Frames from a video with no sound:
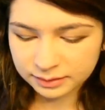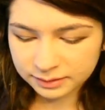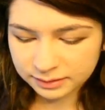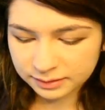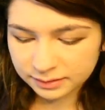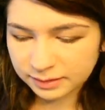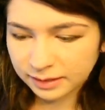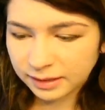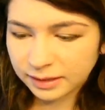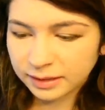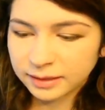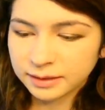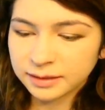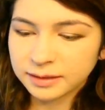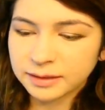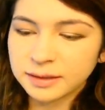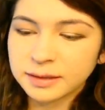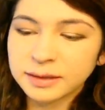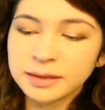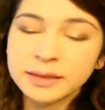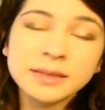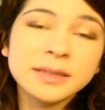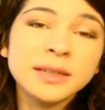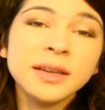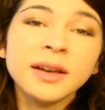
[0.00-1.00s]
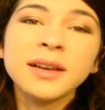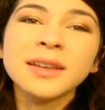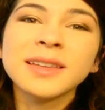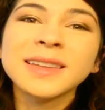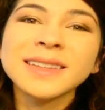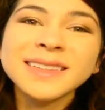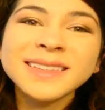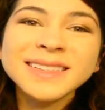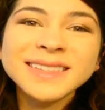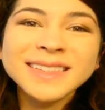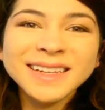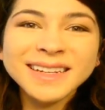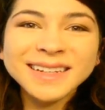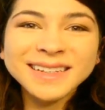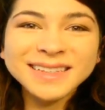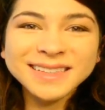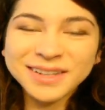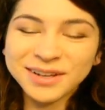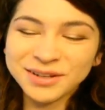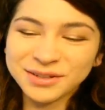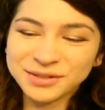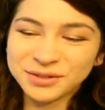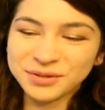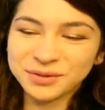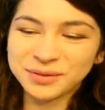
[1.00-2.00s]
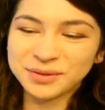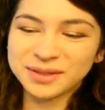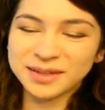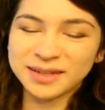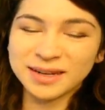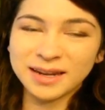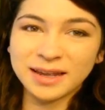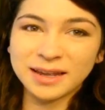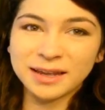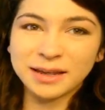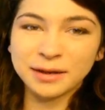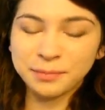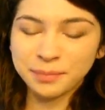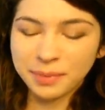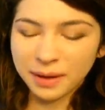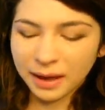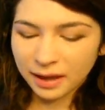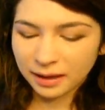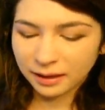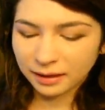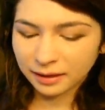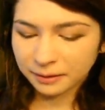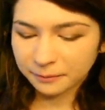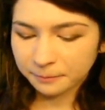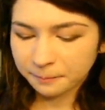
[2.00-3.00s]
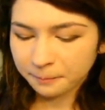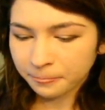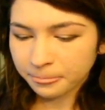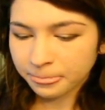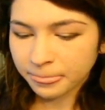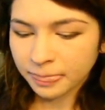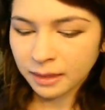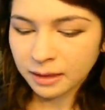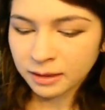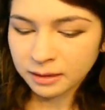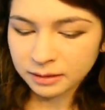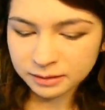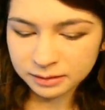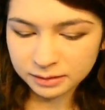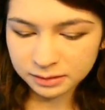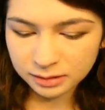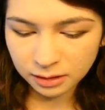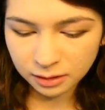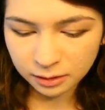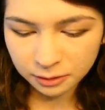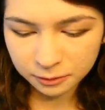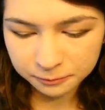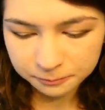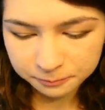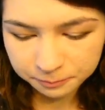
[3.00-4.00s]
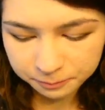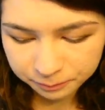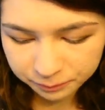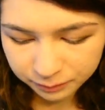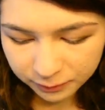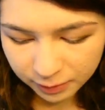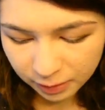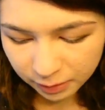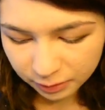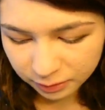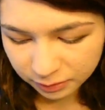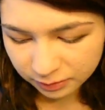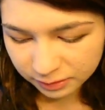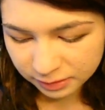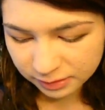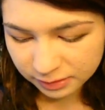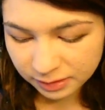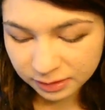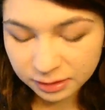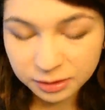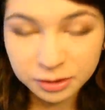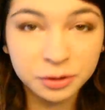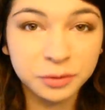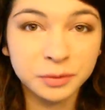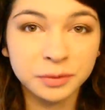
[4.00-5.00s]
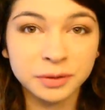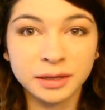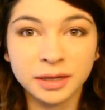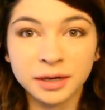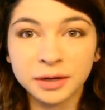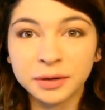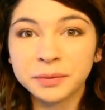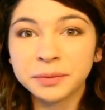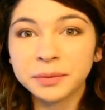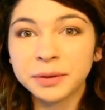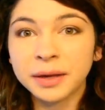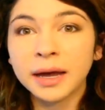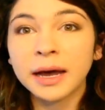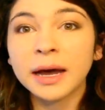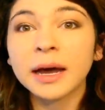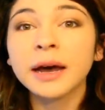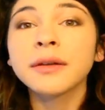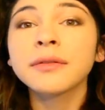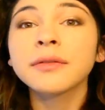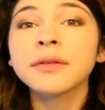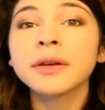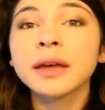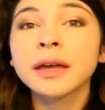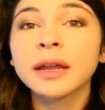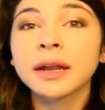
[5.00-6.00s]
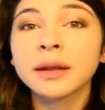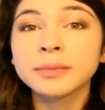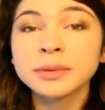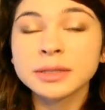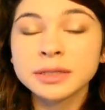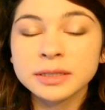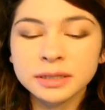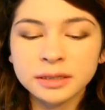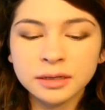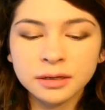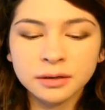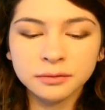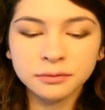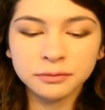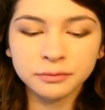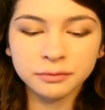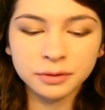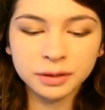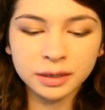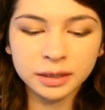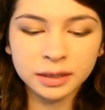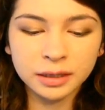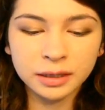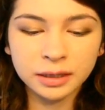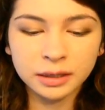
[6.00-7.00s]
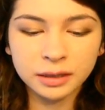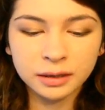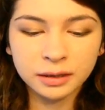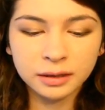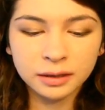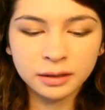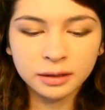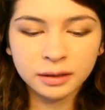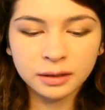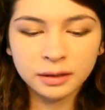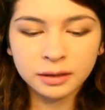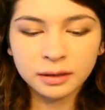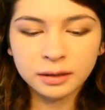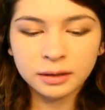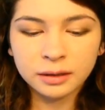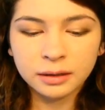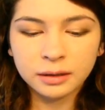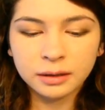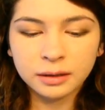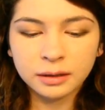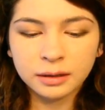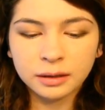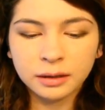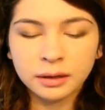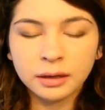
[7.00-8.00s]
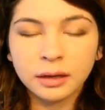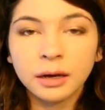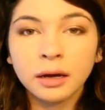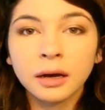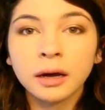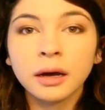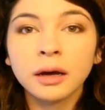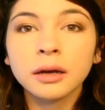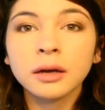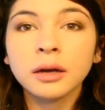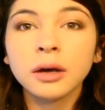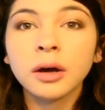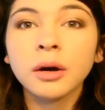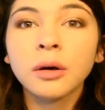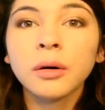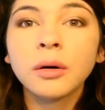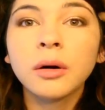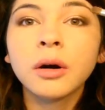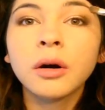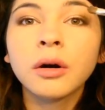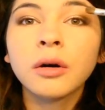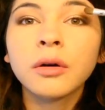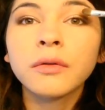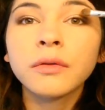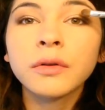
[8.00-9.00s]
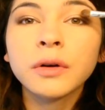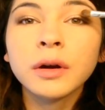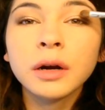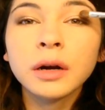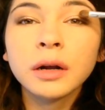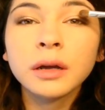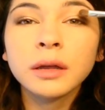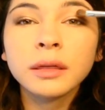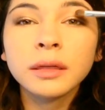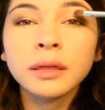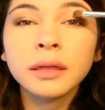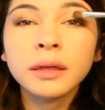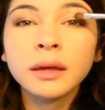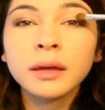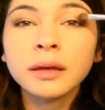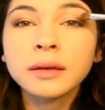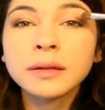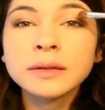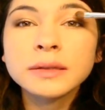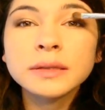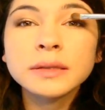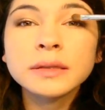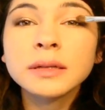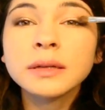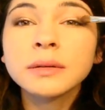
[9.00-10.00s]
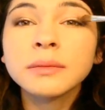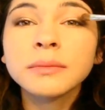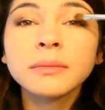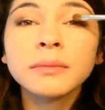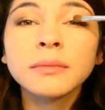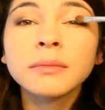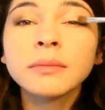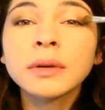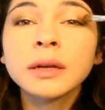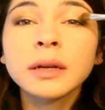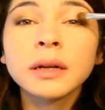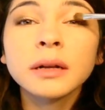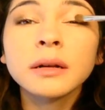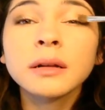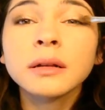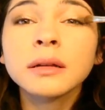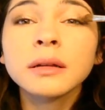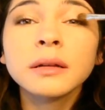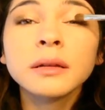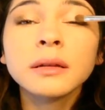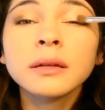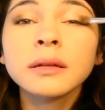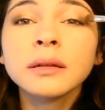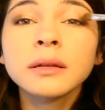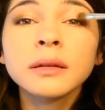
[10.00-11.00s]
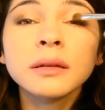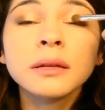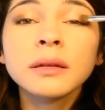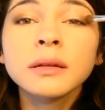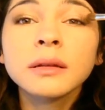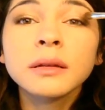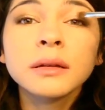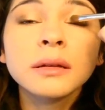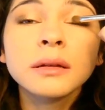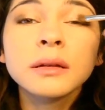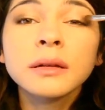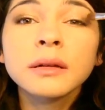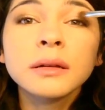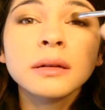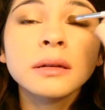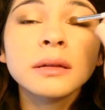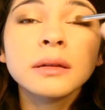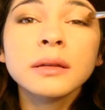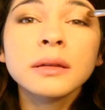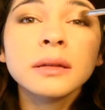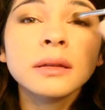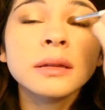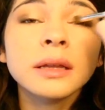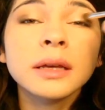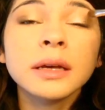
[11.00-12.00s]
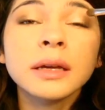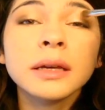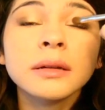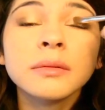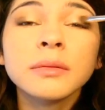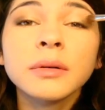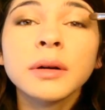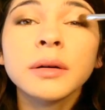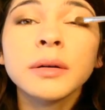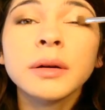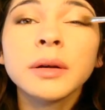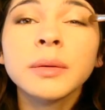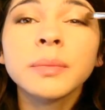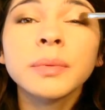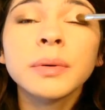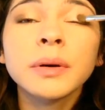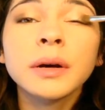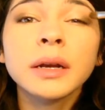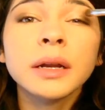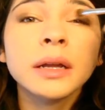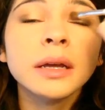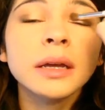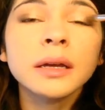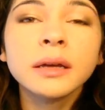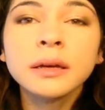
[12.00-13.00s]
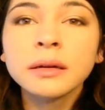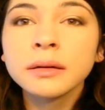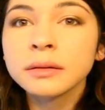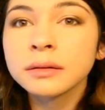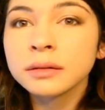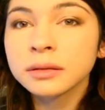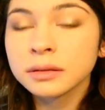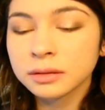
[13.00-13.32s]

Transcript: Sin. Sin is also in the Naked palette, so I'll use the new one that we have, and I'm just going to go over this middle lid where we put it,